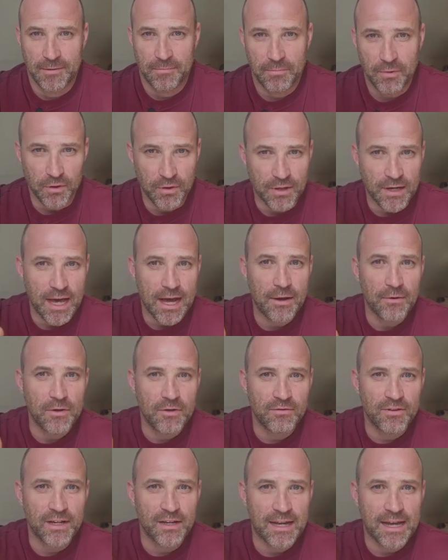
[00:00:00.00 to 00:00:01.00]
But now
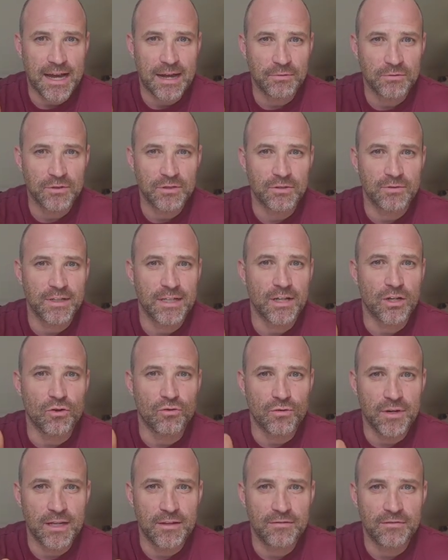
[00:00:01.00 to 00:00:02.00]
you're encountering
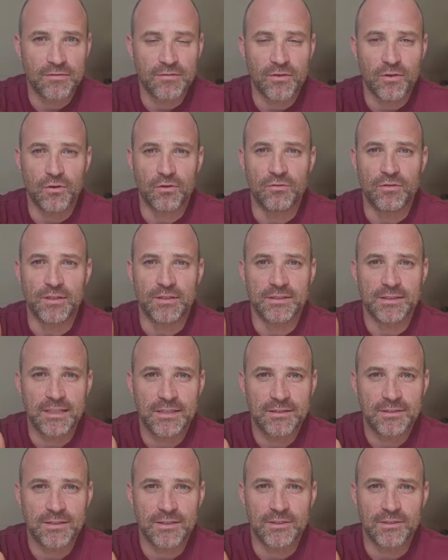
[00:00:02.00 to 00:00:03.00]
grief or
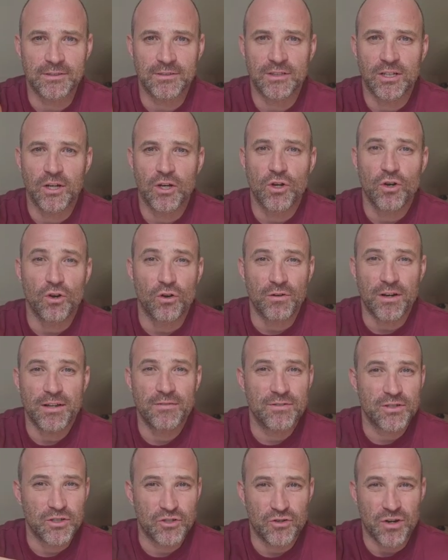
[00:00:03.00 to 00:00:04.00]
resistance or
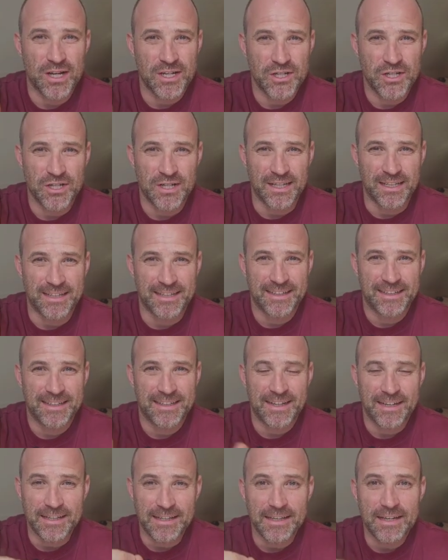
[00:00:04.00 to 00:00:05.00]
even tragedy,
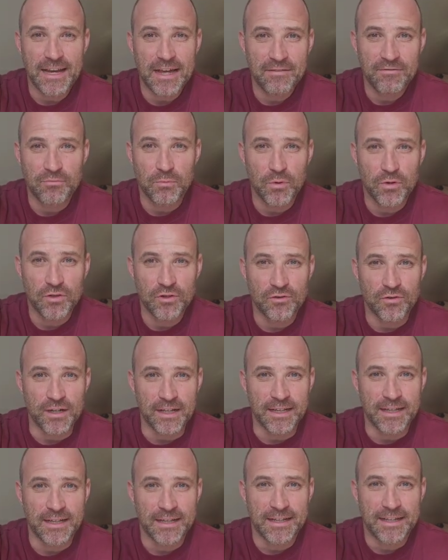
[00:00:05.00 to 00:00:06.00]
and you're left
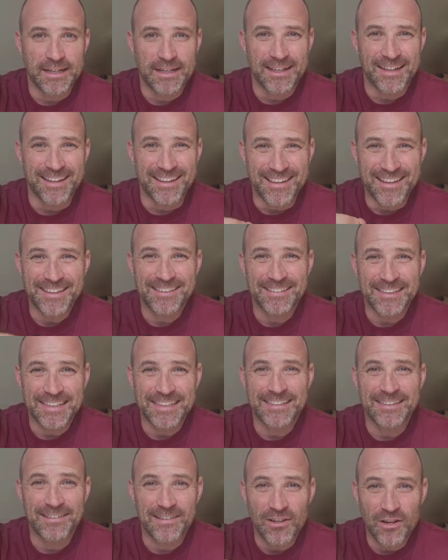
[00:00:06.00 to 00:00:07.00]
wondering, this
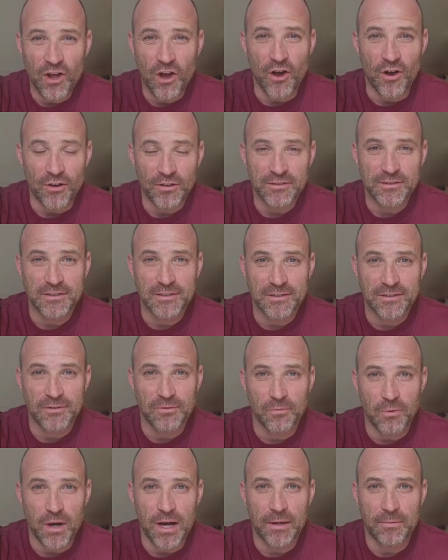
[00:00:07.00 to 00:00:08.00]
is not
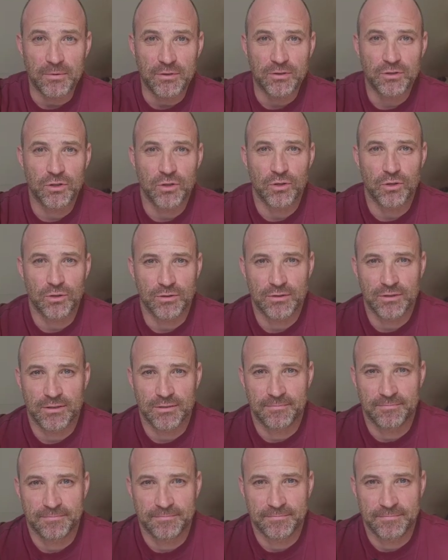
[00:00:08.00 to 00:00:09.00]
what I was taught.
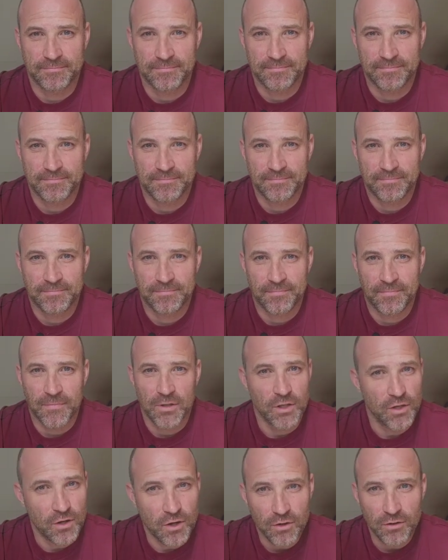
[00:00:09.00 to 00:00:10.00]

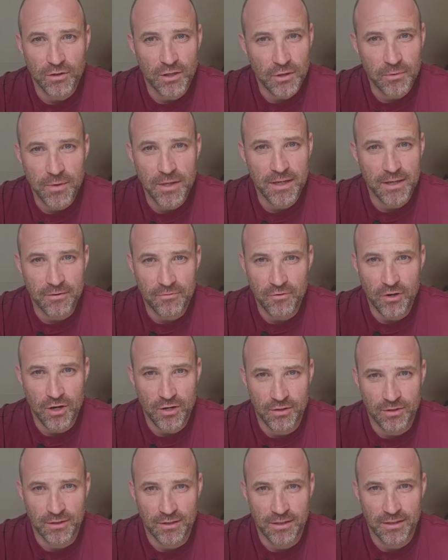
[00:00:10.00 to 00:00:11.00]
You're not doing it
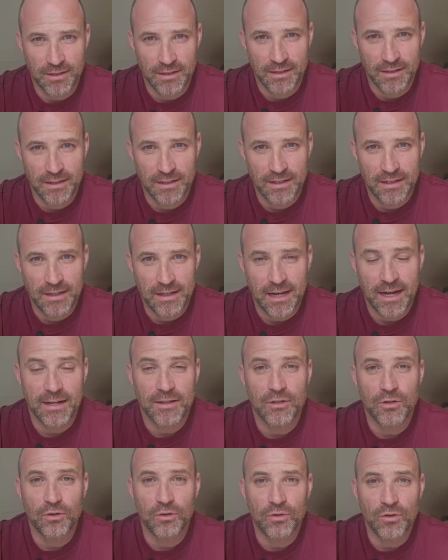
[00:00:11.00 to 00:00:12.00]
wrong,
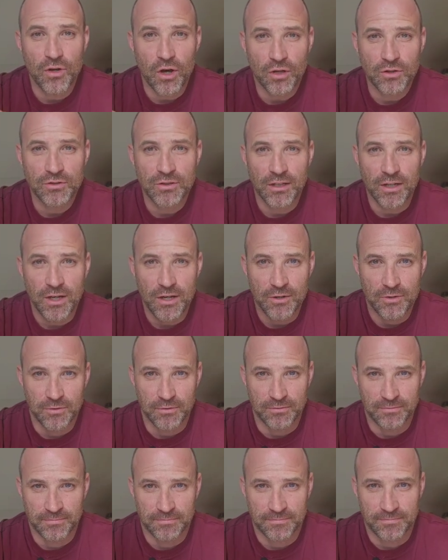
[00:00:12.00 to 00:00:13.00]
and you're not
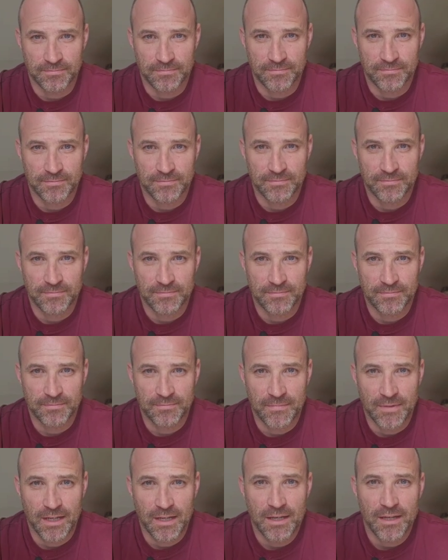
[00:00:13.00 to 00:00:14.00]
alone.
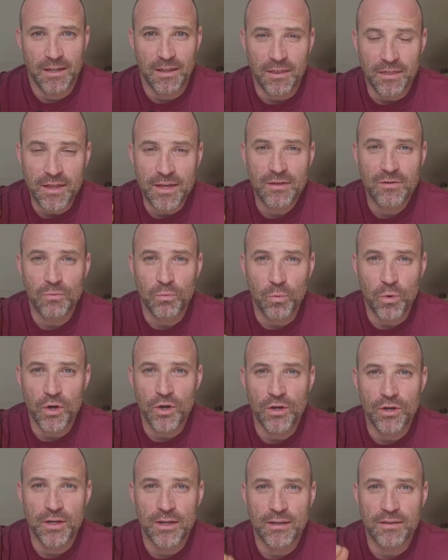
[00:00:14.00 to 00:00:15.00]
This
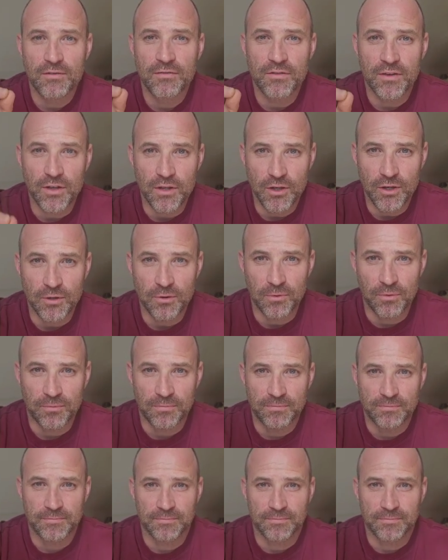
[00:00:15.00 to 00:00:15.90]
work is for you.